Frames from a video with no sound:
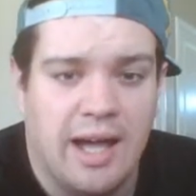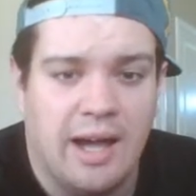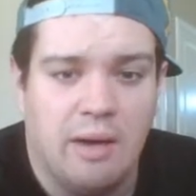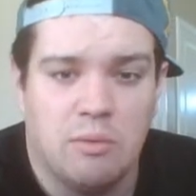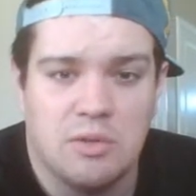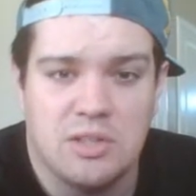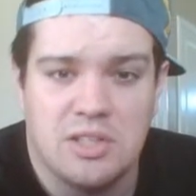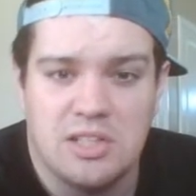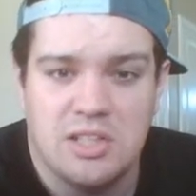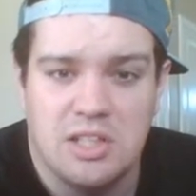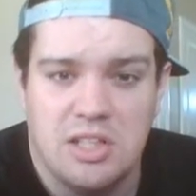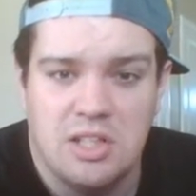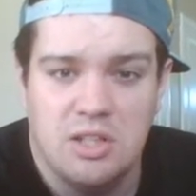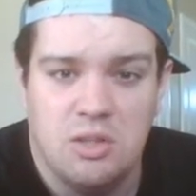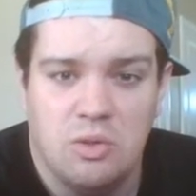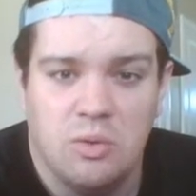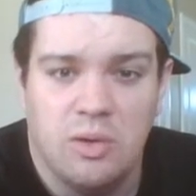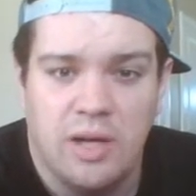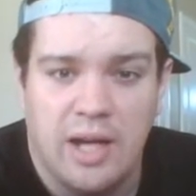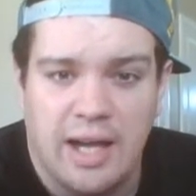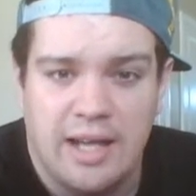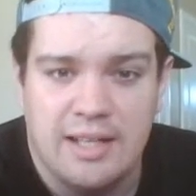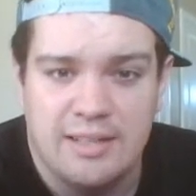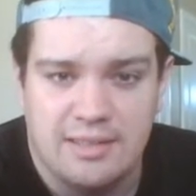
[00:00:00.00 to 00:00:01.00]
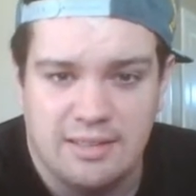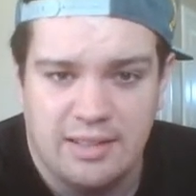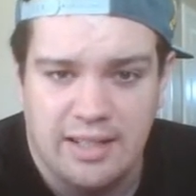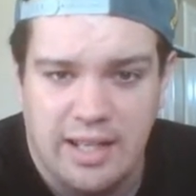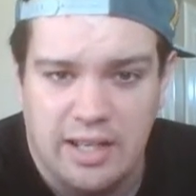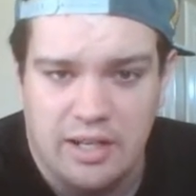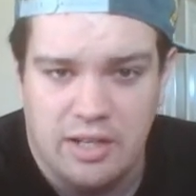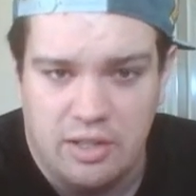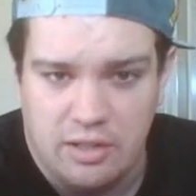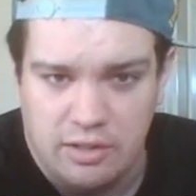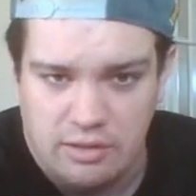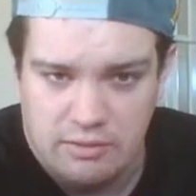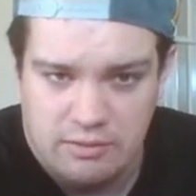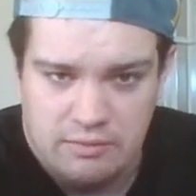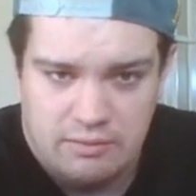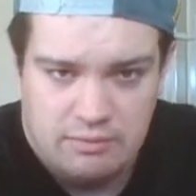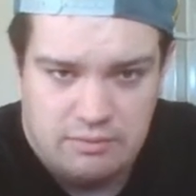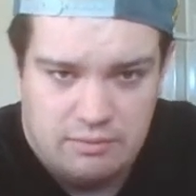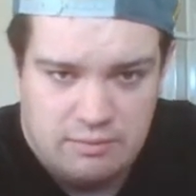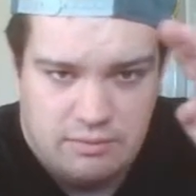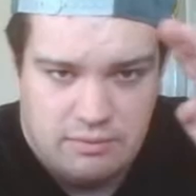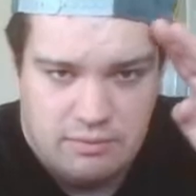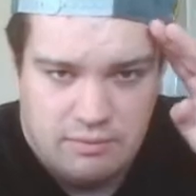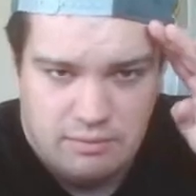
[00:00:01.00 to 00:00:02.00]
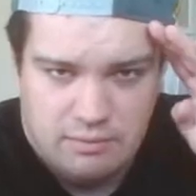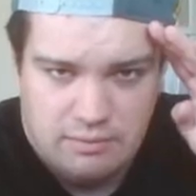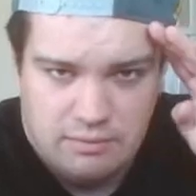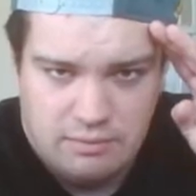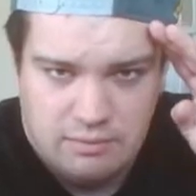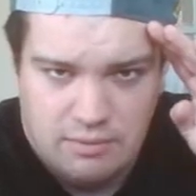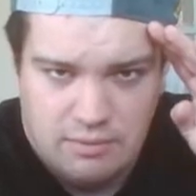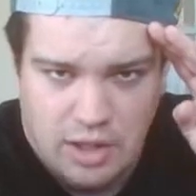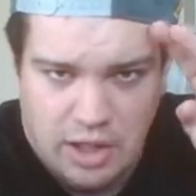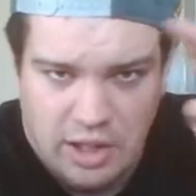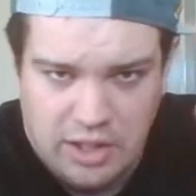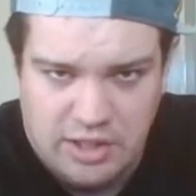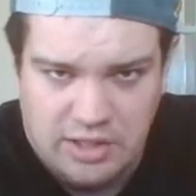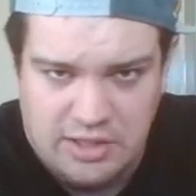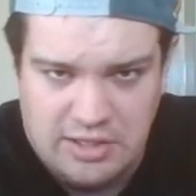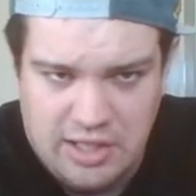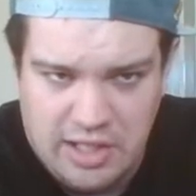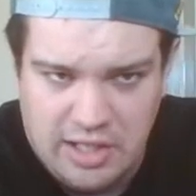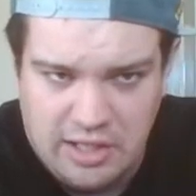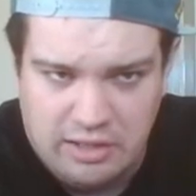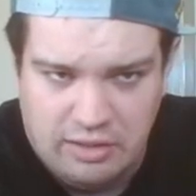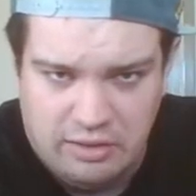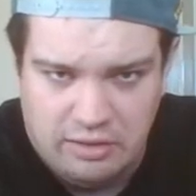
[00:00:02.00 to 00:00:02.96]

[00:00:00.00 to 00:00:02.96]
I will see you guys later. Undertaker.